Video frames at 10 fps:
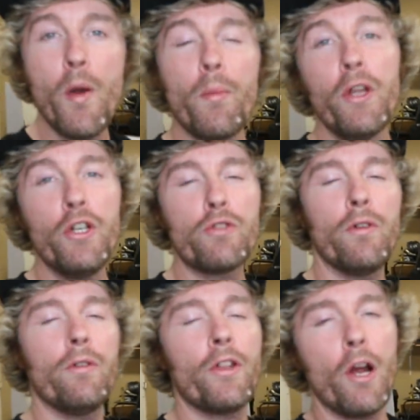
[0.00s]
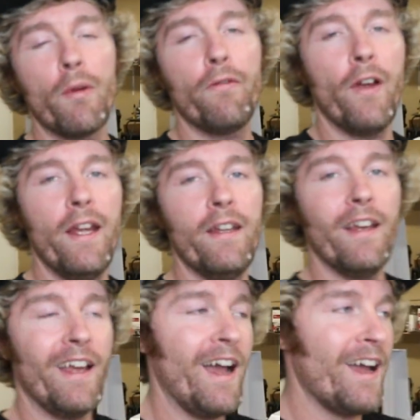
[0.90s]
Per usual with Harbor Freight,
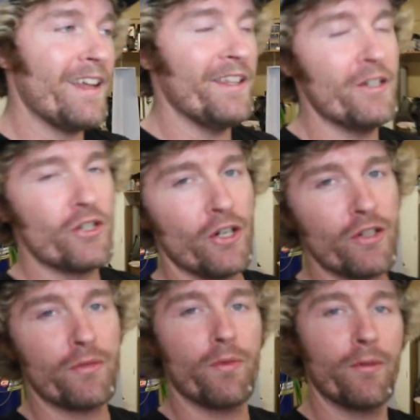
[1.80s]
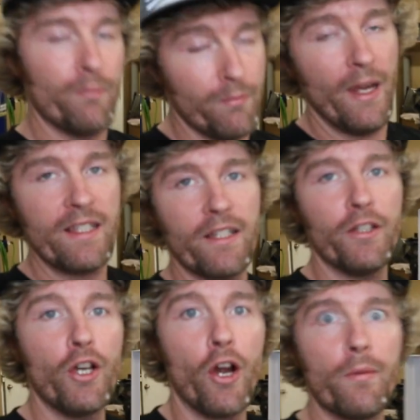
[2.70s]
the instructions were
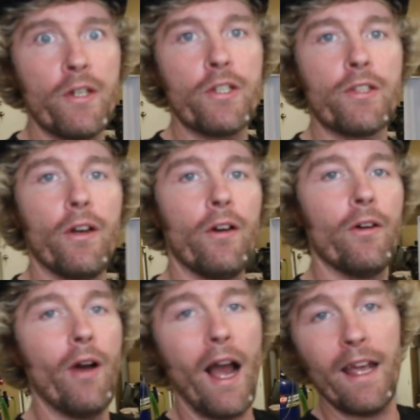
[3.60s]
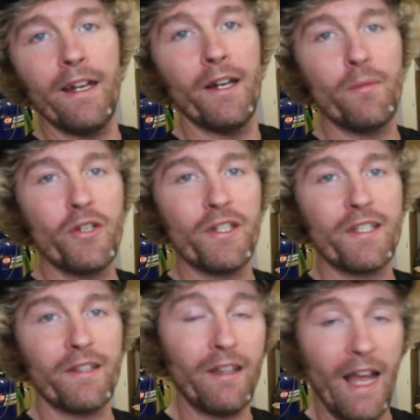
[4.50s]
basically garbage, so I ended up
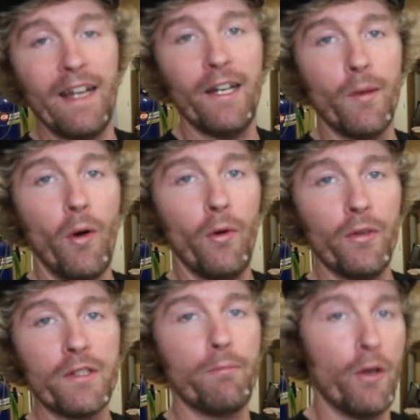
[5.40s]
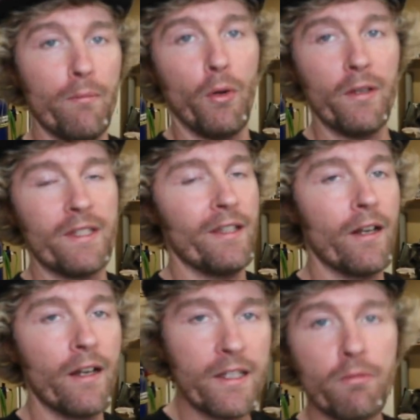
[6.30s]
just lining up holes, putting bolts in
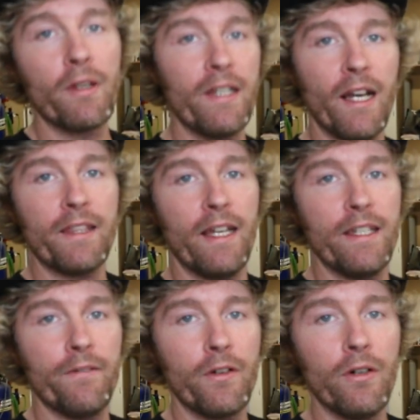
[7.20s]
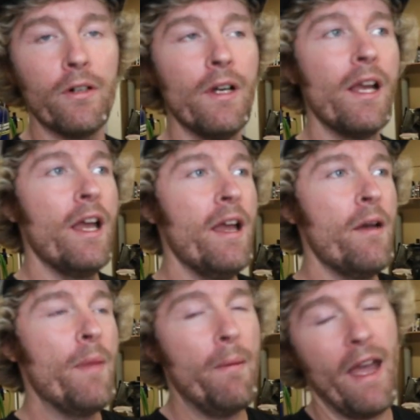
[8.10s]
there. It's really not that difficult.
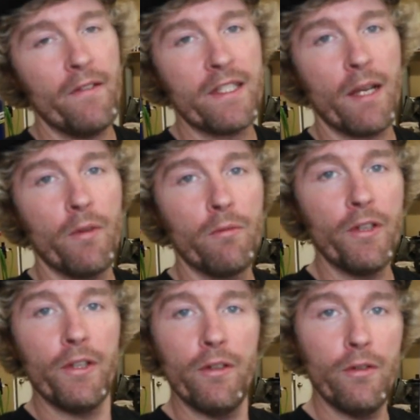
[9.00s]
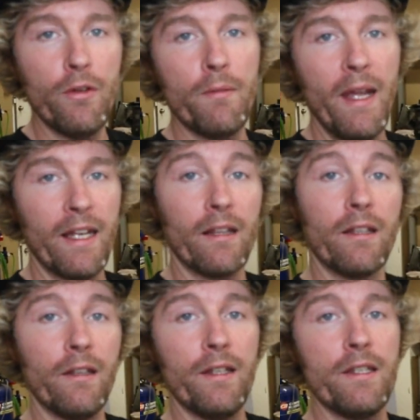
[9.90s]
Maybe having someone with you would make it a
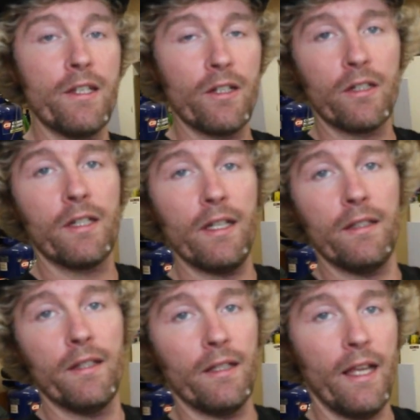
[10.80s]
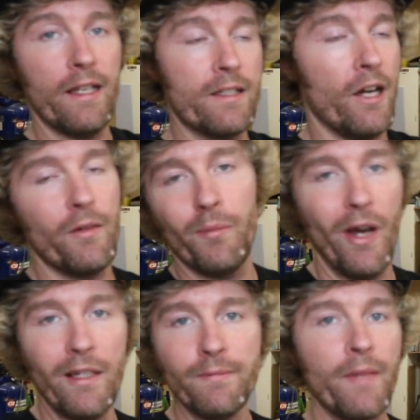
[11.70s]
little easier getting the legs on,
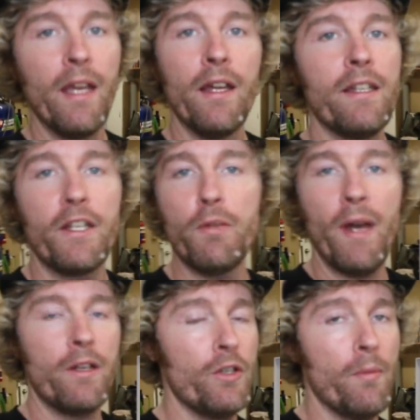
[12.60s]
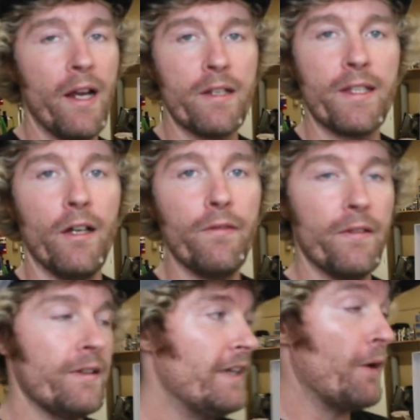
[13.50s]
but not too bad to do by
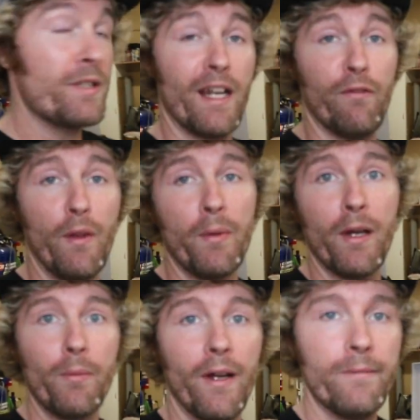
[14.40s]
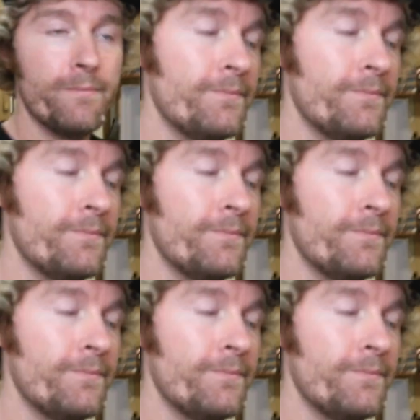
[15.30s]
yourself. Now we just gotta flip it up right.